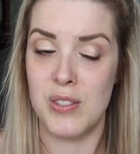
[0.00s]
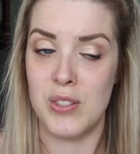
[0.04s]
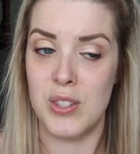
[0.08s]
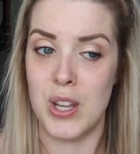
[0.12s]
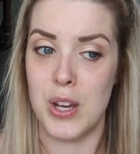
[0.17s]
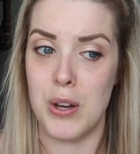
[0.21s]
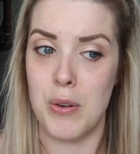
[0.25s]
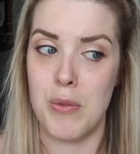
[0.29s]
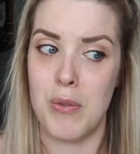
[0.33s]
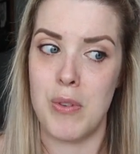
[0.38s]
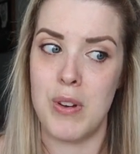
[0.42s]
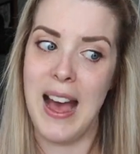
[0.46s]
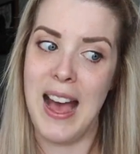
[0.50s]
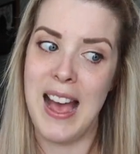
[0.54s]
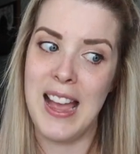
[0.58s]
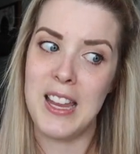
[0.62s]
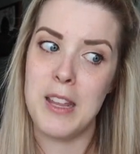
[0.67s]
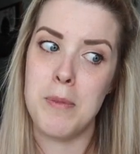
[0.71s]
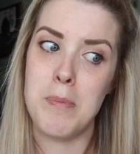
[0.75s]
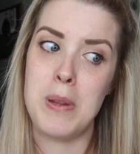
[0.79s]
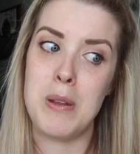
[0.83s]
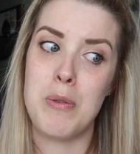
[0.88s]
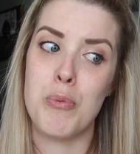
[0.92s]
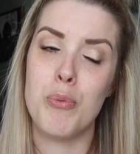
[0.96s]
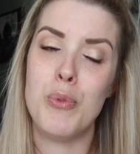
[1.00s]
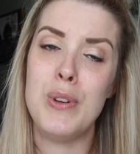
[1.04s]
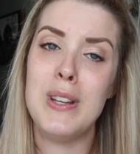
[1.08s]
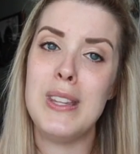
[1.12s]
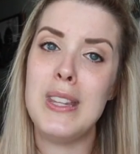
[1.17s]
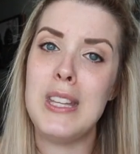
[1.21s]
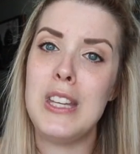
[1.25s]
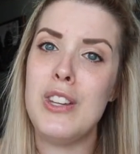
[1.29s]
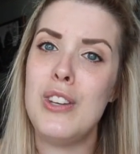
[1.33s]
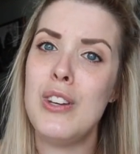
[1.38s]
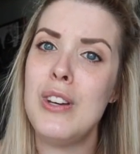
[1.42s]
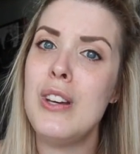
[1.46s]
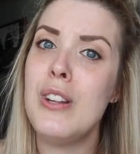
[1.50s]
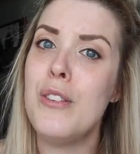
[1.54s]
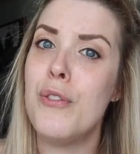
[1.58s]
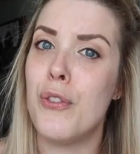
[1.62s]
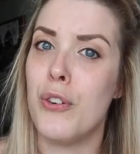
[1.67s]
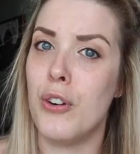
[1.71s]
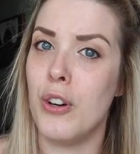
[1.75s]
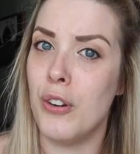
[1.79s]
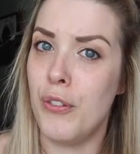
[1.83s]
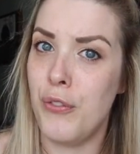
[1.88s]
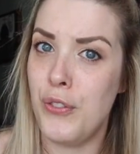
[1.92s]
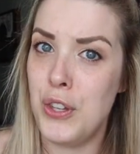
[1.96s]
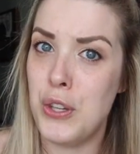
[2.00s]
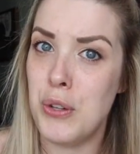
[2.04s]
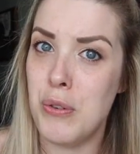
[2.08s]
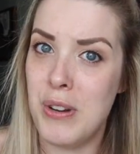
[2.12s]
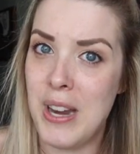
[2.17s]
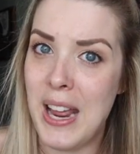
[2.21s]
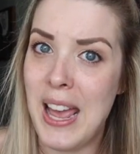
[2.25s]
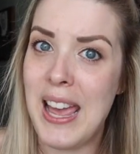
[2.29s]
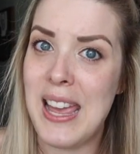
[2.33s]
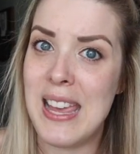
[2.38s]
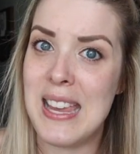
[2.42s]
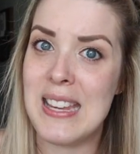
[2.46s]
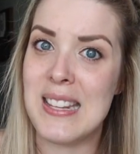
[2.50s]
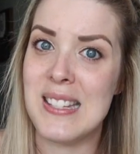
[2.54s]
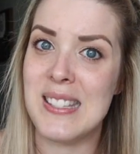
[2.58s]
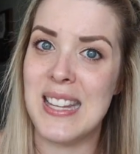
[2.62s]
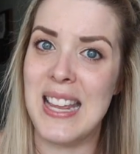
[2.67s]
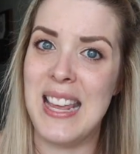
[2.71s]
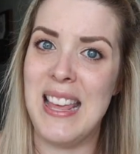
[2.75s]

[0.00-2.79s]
So I could be really good for a few days,